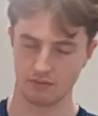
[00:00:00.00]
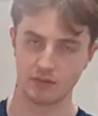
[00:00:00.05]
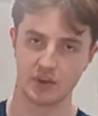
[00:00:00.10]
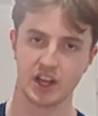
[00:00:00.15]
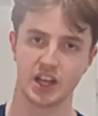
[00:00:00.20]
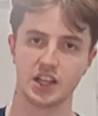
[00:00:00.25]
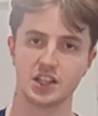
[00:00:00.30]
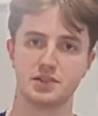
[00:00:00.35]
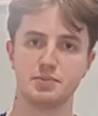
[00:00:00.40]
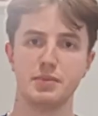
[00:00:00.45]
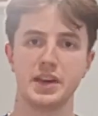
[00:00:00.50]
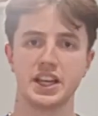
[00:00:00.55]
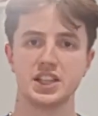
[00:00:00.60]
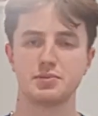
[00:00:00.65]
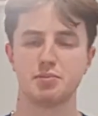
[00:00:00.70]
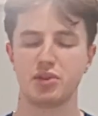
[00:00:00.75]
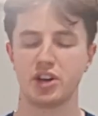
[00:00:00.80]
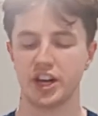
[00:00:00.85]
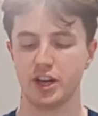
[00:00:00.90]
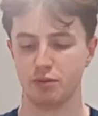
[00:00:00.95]
It's
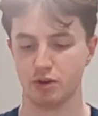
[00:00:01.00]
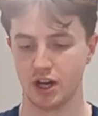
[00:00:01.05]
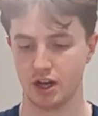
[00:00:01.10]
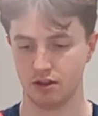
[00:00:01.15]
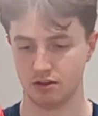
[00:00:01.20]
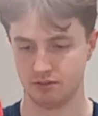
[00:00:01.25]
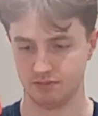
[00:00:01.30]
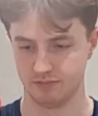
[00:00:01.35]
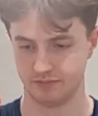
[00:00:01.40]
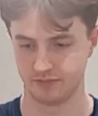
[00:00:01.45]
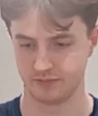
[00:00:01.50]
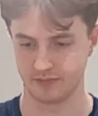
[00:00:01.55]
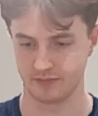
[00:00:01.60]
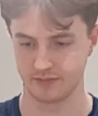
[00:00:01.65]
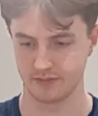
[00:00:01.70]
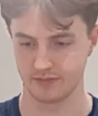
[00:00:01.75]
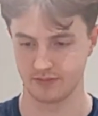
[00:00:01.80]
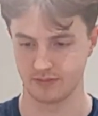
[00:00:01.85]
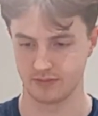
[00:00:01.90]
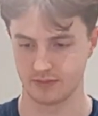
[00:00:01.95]
mixed pretty well.
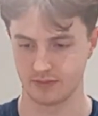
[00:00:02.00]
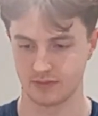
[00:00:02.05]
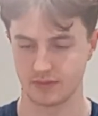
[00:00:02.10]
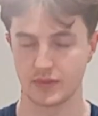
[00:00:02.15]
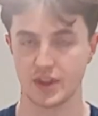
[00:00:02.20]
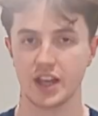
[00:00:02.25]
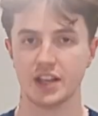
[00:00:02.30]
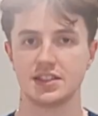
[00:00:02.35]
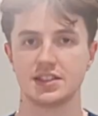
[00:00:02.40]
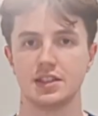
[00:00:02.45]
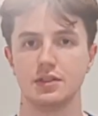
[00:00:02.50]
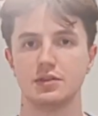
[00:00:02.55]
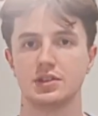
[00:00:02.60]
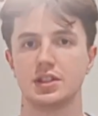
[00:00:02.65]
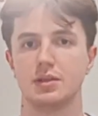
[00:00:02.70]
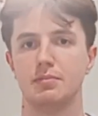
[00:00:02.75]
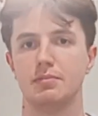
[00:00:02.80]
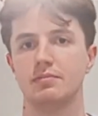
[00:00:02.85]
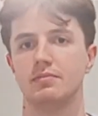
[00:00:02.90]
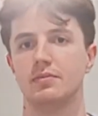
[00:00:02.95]
There's still
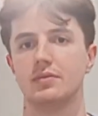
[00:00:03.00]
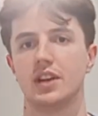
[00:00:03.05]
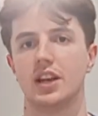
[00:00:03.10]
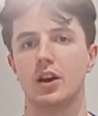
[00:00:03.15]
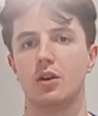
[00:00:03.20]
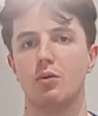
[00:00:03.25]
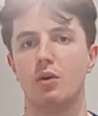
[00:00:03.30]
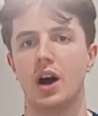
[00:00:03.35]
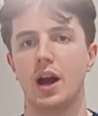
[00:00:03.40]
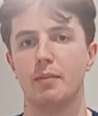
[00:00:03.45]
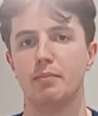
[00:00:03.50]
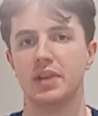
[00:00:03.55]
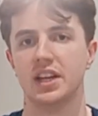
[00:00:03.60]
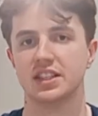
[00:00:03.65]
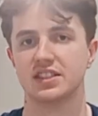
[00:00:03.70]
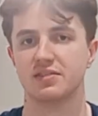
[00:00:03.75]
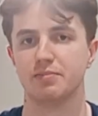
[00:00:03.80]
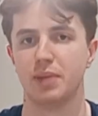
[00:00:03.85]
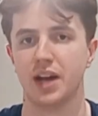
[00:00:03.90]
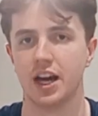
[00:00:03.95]
some little white
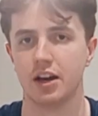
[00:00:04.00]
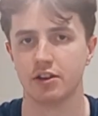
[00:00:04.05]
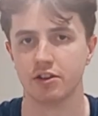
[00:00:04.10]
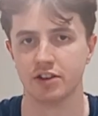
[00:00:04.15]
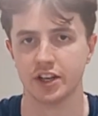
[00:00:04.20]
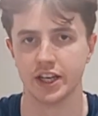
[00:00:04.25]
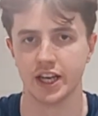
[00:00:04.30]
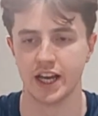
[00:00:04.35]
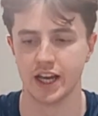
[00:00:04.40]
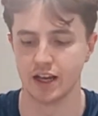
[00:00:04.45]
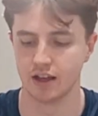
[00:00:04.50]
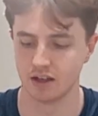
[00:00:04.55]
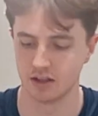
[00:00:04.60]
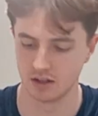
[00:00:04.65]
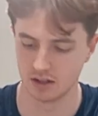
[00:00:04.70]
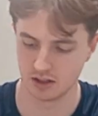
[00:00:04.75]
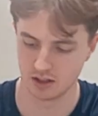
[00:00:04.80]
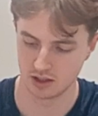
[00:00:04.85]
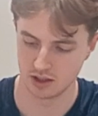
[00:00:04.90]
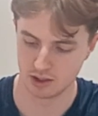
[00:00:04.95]
bits of powder in there,
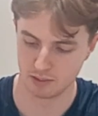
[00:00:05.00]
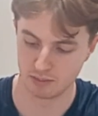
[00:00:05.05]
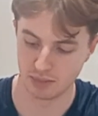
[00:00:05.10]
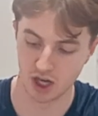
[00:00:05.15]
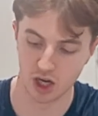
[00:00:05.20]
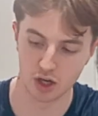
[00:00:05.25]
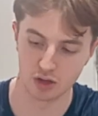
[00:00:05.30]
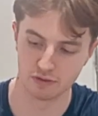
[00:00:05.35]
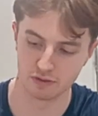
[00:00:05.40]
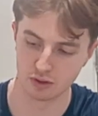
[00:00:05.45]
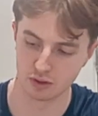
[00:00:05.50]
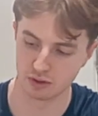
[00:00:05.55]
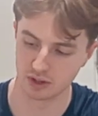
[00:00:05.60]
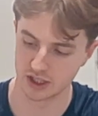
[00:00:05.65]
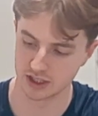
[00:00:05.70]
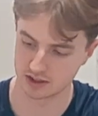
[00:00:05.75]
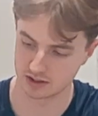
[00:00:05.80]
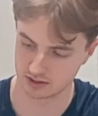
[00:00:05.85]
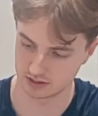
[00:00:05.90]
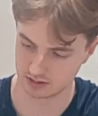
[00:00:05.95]
but overall
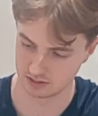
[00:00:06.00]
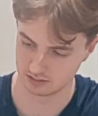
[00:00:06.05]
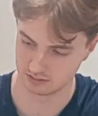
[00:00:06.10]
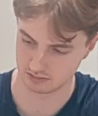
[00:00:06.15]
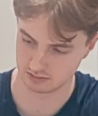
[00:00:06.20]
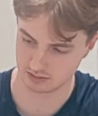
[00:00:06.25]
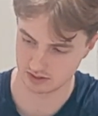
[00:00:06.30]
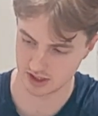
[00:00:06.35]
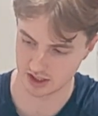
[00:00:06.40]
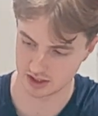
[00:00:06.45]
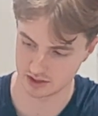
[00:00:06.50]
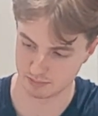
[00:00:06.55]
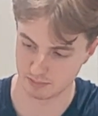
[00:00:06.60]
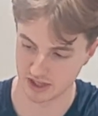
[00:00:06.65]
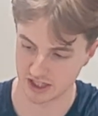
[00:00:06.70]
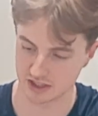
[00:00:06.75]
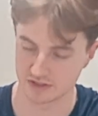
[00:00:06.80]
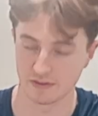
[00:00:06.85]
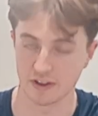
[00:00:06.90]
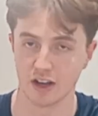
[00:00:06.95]
it's
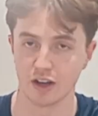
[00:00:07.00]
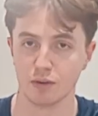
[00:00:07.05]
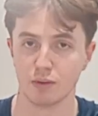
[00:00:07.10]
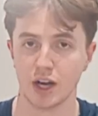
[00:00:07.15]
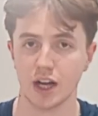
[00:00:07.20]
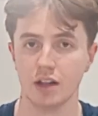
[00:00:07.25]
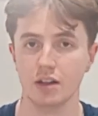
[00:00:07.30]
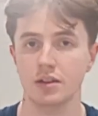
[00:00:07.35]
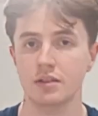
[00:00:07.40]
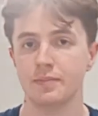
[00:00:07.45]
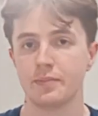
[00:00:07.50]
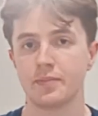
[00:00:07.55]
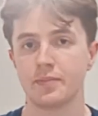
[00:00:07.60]
mixed very well.